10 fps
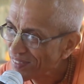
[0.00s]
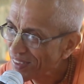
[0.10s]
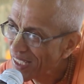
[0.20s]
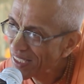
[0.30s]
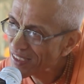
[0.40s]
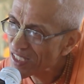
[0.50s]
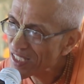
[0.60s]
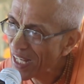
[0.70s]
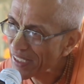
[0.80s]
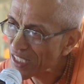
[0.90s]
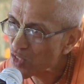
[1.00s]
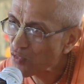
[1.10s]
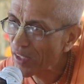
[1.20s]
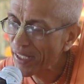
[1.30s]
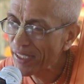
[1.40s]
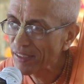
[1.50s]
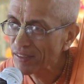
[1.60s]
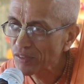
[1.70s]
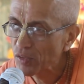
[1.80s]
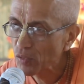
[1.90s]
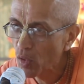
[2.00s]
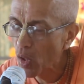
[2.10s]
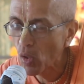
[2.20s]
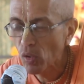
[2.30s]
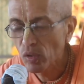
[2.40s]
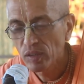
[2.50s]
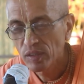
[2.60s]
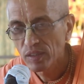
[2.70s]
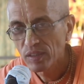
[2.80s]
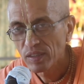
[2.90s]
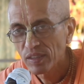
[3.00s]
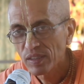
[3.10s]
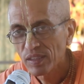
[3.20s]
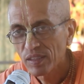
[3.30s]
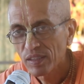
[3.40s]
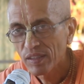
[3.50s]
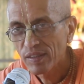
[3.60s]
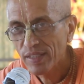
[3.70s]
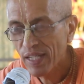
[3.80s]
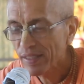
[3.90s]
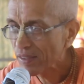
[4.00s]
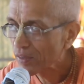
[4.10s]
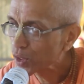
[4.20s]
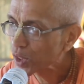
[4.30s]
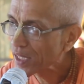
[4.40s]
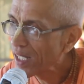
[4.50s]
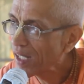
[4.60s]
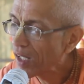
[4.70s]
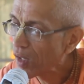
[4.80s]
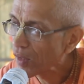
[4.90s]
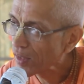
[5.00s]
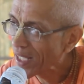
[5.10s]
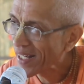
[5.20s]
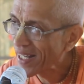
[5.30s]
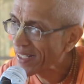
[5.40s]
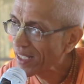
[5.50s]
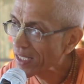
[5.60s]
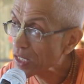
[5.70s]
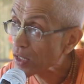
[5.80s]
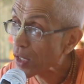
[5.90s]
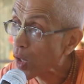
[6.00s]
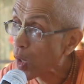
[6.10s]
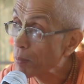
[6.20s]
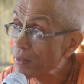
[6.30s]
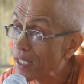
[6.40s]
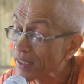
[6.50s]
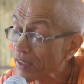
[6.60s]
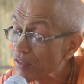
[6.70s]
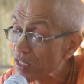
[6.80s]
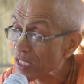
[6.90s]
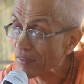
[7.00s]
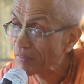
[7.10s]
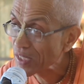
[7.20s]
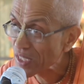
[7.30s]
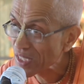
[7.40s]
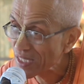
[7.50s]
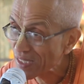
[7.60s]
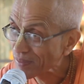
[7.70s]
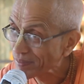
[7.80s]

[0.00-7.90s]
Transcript: They are just satisfied to know that Krishna or Narayana is their object of service.